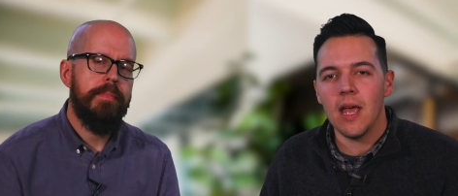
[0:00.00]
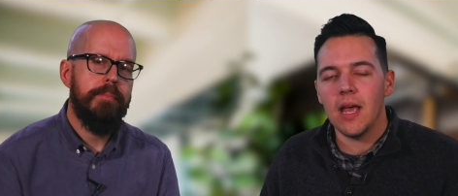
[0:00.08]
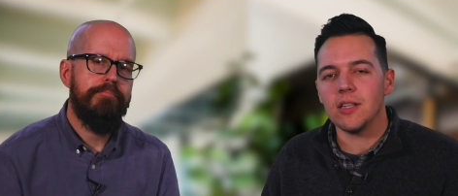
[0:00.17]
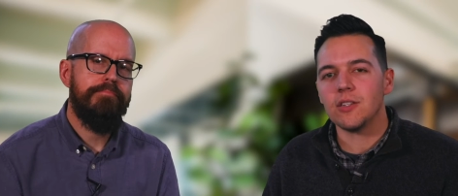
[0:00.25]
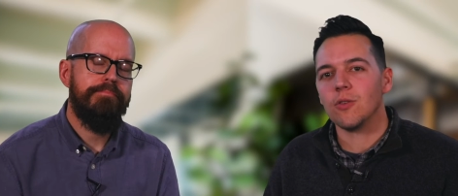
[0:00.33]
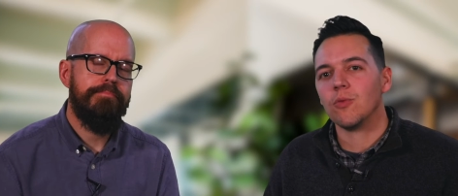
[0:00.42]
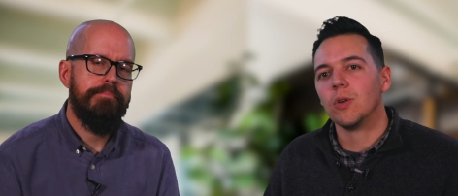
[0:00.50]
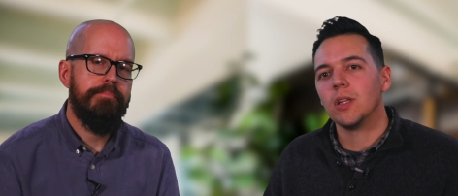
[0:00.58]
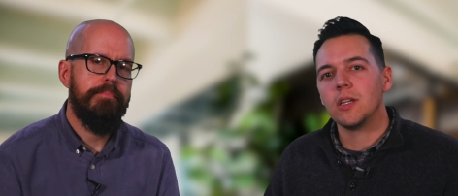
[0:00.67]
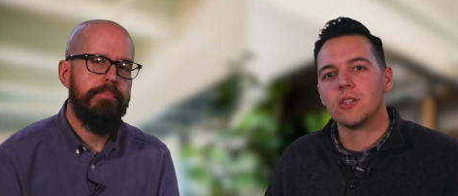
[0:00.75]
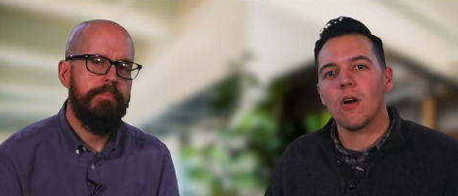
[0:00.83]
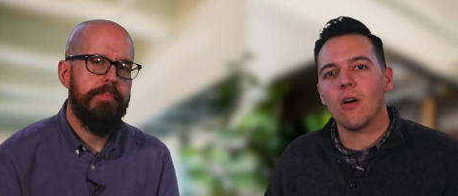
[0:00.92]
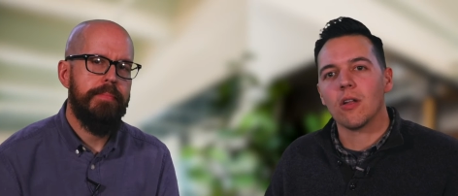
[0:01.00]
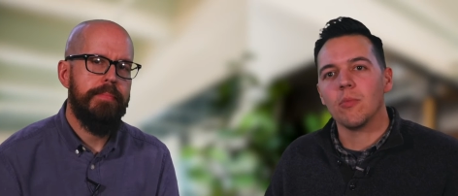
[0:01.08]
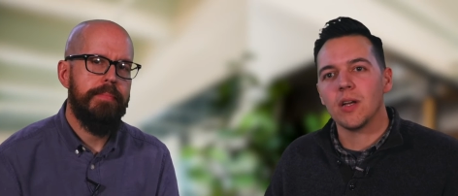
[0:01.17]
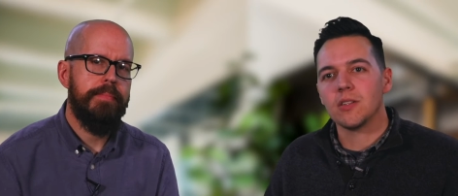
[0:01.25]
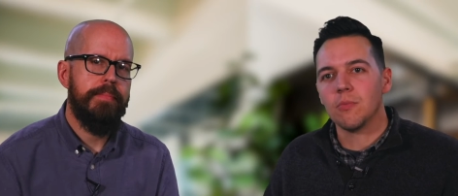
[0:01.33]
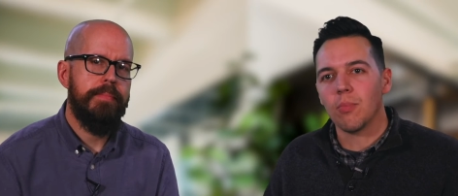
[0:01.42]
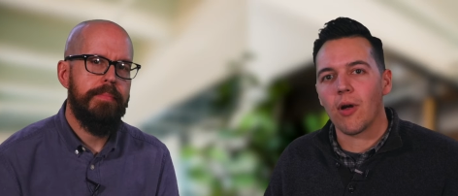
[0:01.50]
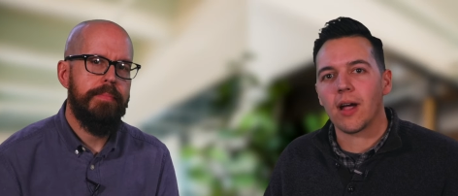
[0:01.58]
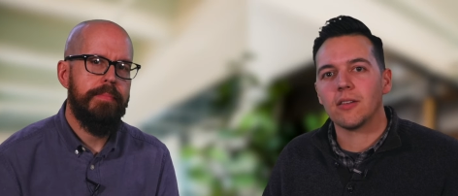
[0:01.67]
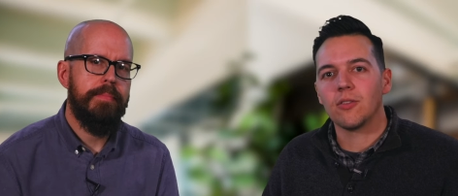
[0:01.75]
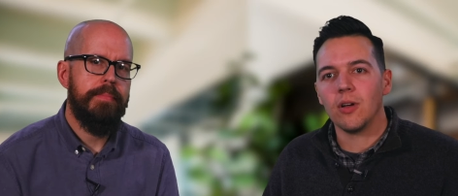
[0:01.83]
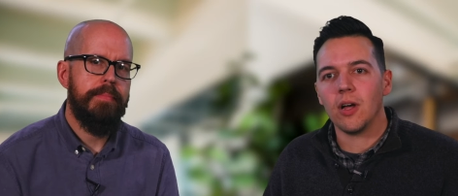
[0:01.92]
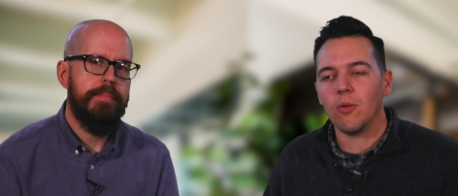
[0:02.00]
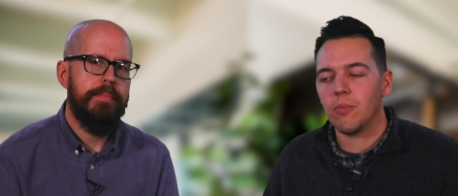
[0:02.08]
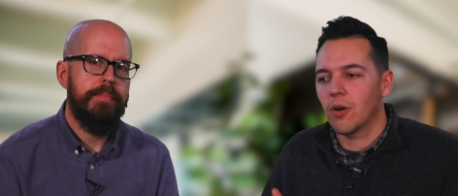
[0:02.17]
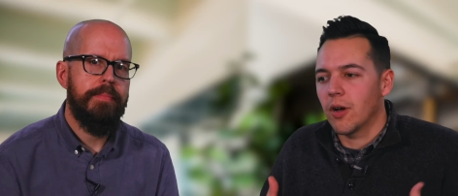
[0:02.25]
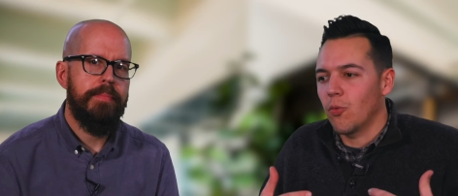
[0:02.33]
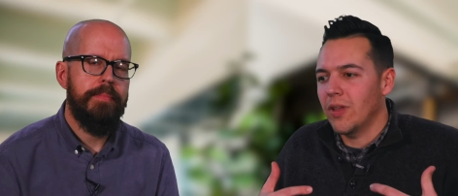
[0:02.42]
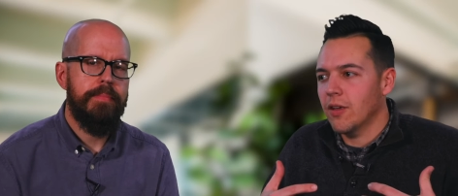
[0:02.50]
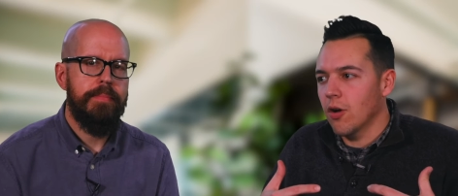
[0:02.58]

Speaker 1: And so, really talking about some practical help. All right, when